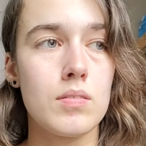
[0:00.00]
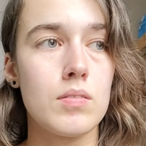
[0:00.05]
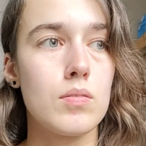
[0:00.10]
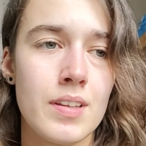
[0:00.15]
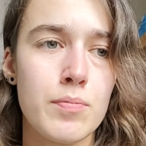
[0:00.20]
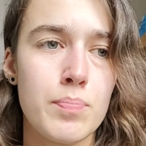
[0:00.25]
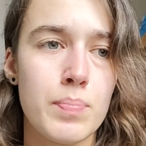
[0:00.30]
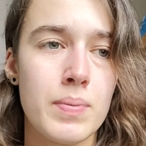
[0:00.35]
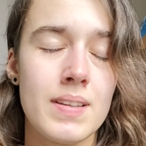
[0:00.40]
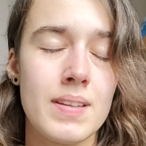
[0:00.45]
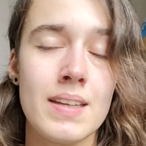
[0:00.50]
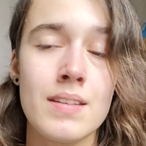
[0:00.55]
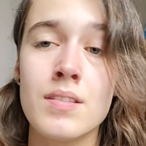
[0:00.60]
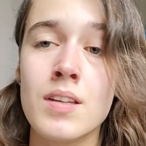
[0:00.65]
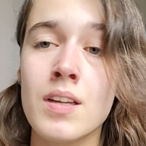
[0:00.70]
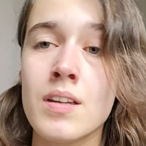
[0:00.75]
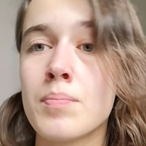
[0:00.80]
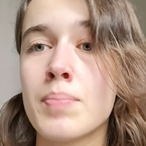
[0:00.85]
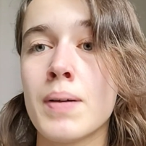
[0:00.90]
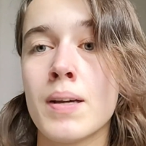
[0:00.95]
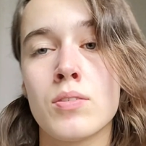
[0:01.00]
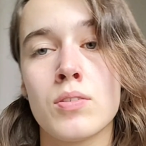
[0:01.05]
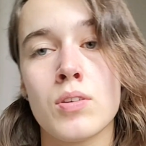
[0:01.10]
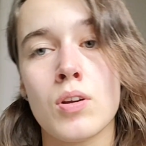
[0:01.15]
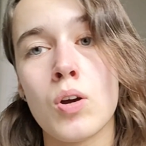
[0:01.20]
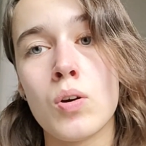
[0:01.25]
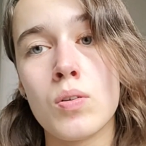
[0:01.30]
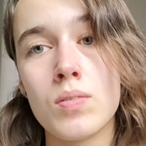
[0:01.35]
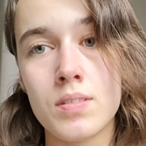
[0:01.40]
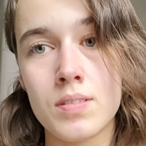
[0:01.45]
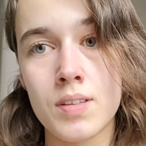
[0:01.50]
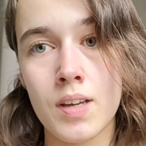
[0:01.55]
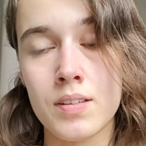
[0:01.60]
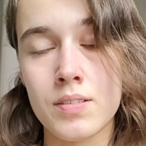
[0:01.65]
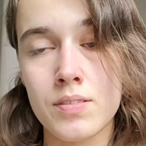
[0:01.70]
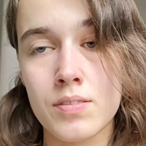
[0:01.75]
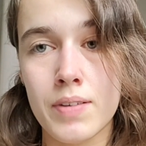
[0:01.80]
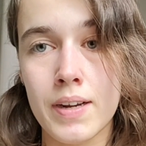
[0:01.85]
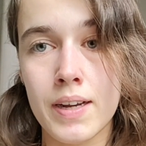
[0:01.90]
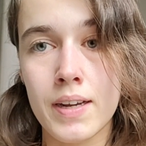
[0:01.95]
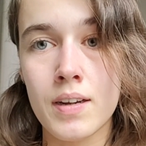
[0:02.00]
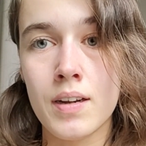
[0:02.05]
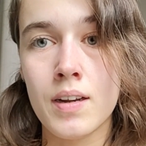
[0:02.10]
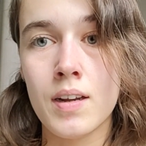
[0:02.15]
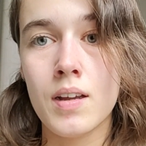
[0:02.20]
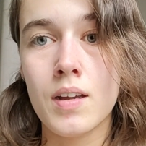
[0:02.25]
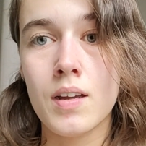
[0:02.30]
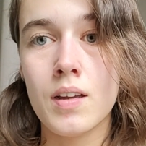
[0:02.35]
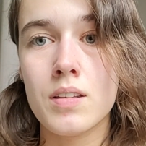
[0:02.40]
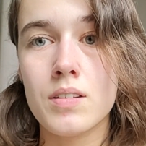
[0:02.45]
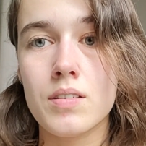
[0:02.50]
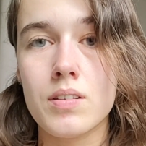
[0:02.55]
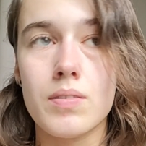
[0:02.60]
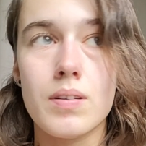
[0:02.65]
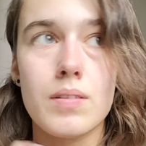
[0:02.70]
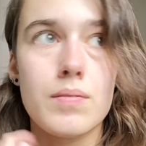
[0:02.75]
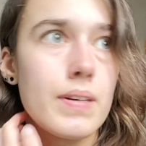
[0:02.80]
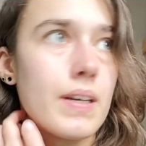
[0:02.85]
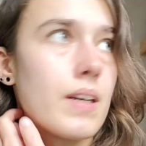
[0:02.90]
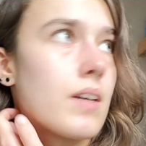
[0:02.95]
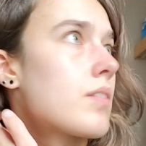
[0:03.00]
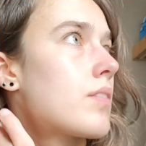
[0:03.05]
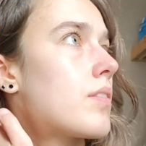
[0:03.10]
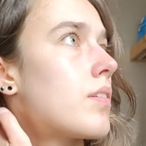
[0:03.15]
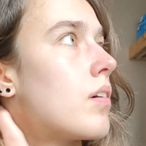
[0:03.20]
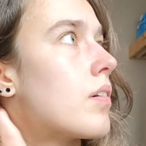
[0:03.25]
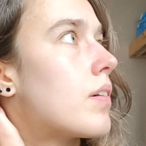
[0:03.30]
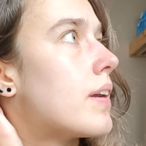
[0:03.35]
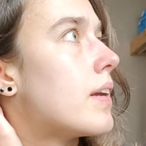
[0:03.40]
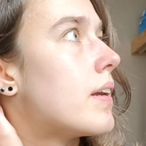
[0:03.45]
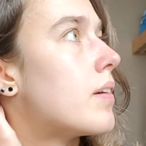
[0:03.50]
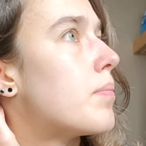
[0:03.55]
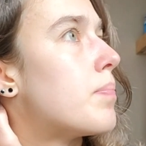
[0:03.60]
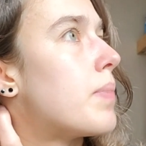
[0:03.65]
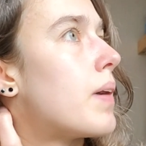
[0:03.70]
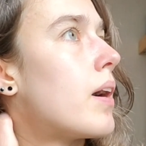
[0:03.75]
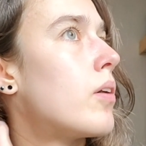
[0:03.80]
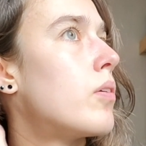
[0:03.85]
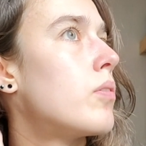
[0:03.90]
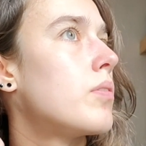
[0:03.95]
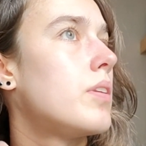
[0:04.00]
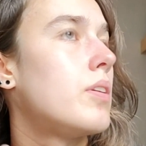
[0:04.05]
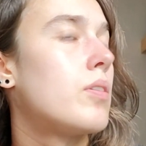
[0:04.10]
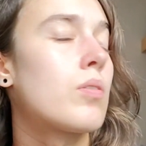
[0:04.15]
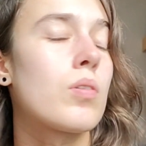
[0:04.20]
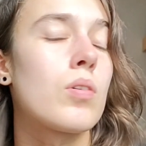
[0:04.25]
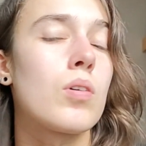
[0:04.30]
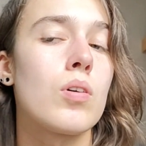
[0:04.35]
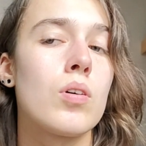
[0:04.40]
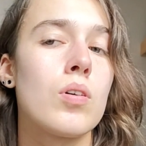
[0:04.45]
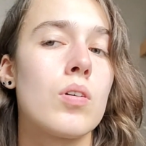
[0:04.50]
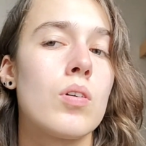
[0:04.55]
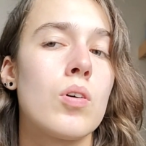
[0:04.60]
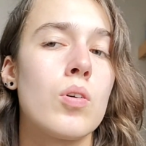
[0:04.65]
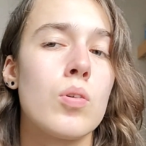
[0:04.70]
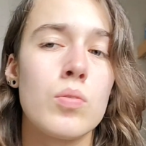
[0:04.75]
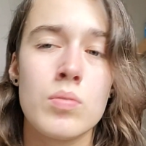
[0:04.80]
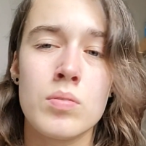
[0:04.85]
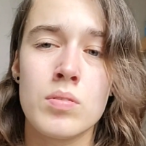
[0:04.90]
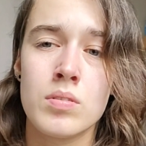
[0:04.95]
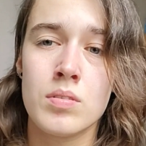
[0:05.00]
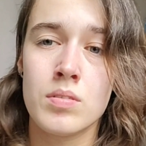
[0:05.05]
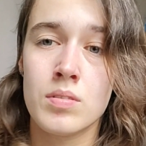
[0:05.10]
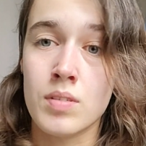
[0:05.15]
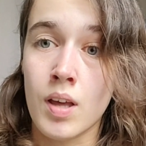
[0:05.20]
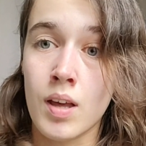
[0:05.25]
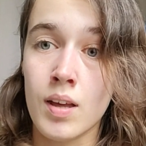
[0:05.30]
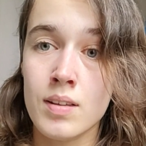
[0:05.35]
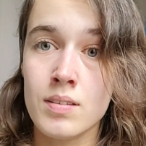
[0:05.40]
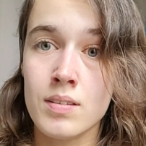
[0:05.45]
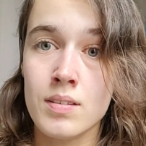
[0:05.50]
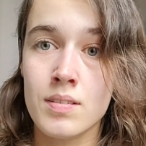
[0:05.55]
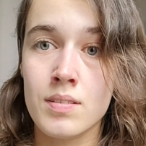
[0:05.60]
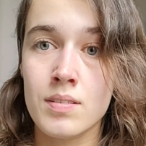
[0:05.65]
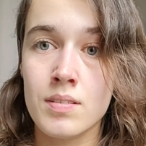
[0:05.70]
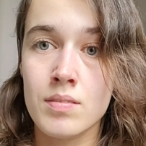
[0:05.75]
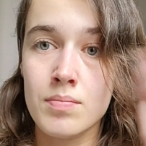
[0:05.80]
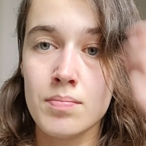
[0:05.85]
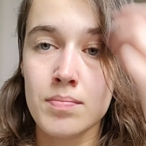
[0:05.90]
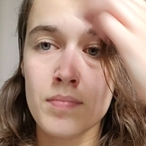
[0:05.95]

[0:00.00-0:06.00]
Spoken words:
that's not about your own thoughts, right? So when we are talking about your own thoughts